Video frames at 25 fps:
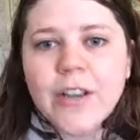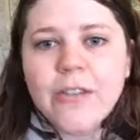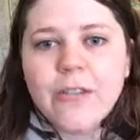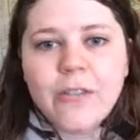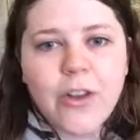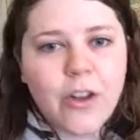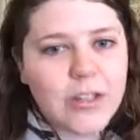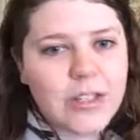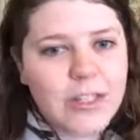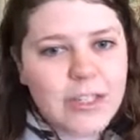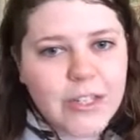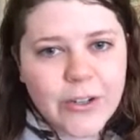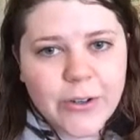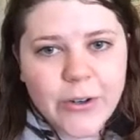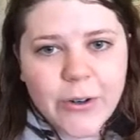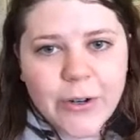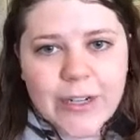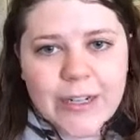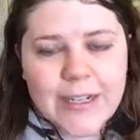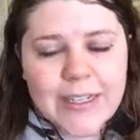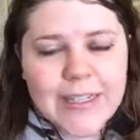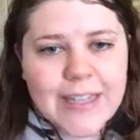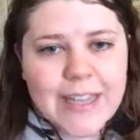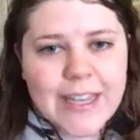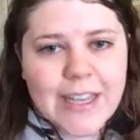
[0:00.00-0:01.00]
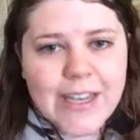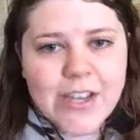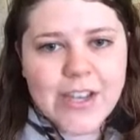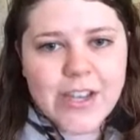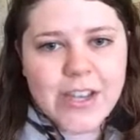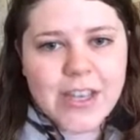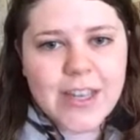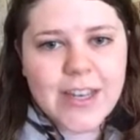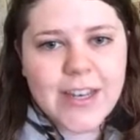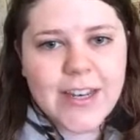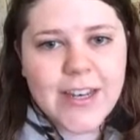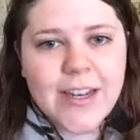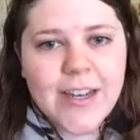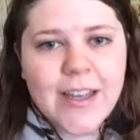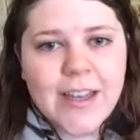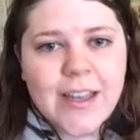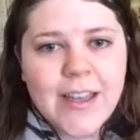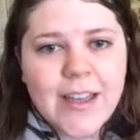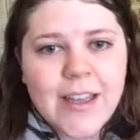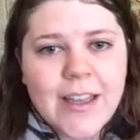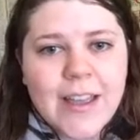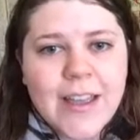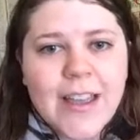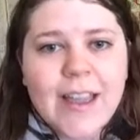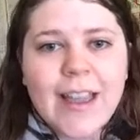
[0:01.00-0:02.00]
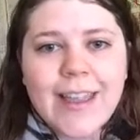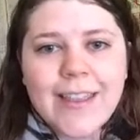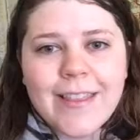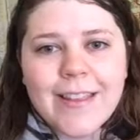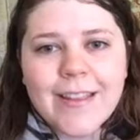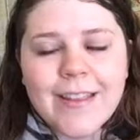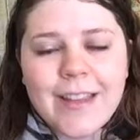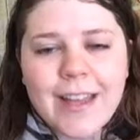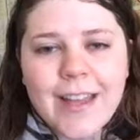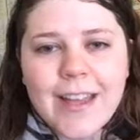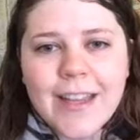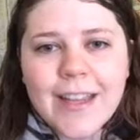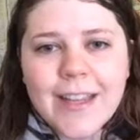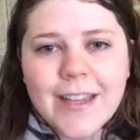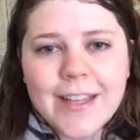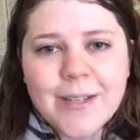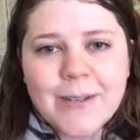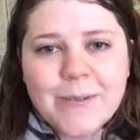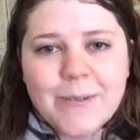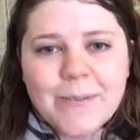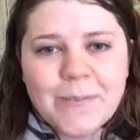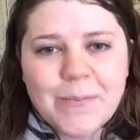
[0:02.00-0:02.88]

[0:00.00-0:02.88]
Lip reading: volunteer organization, and the like.